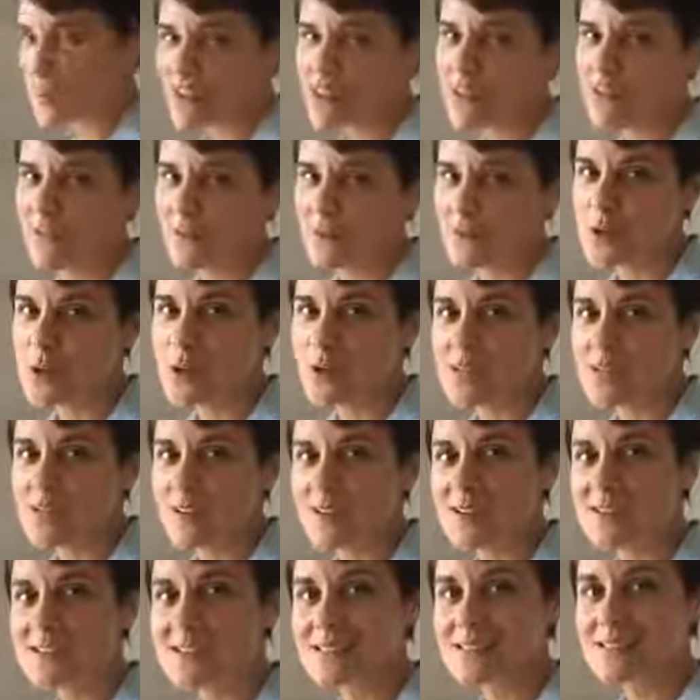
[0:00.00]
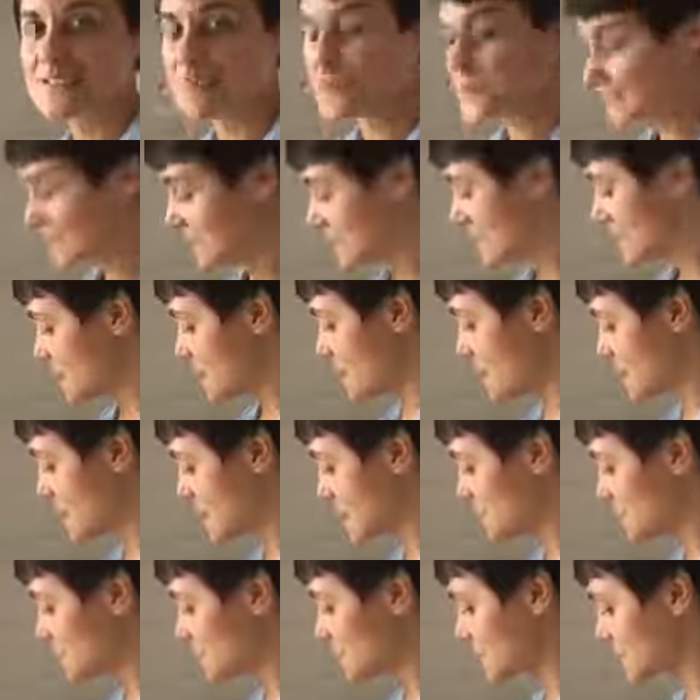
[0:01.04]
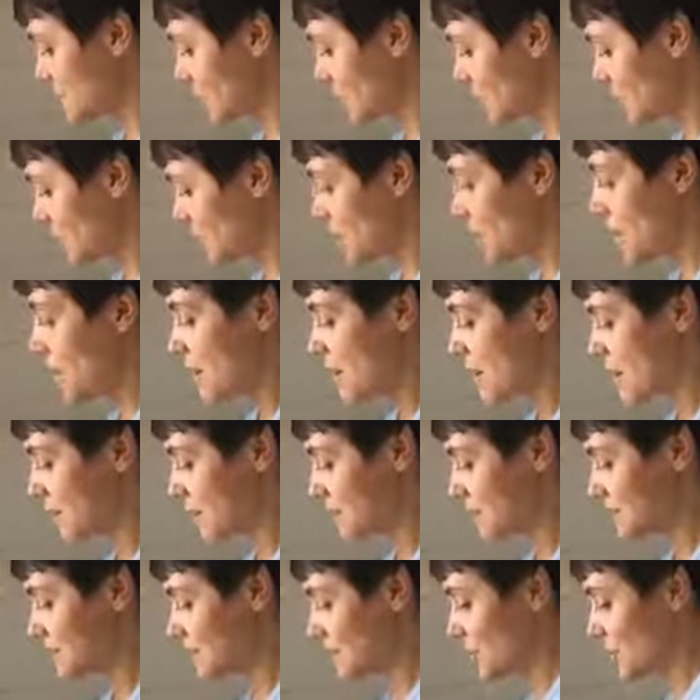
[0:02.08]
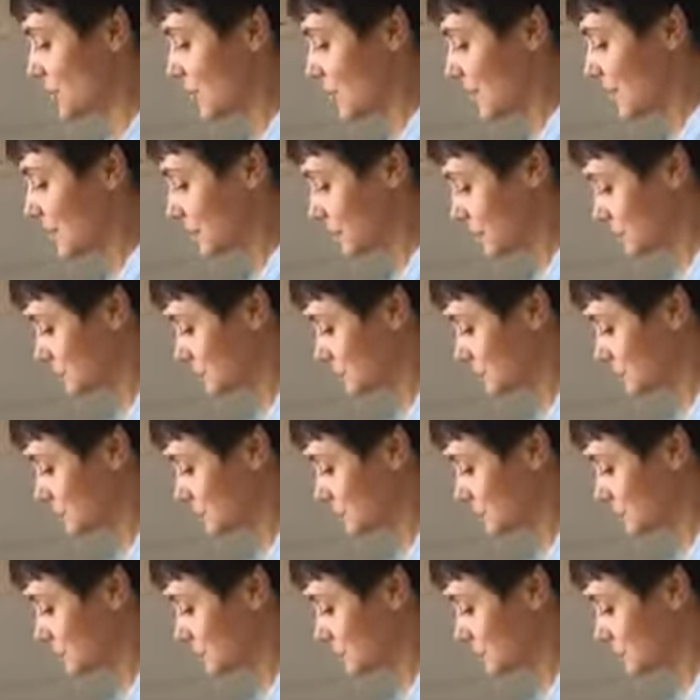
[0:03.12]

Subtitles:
like foodie item, so if you are into cooking,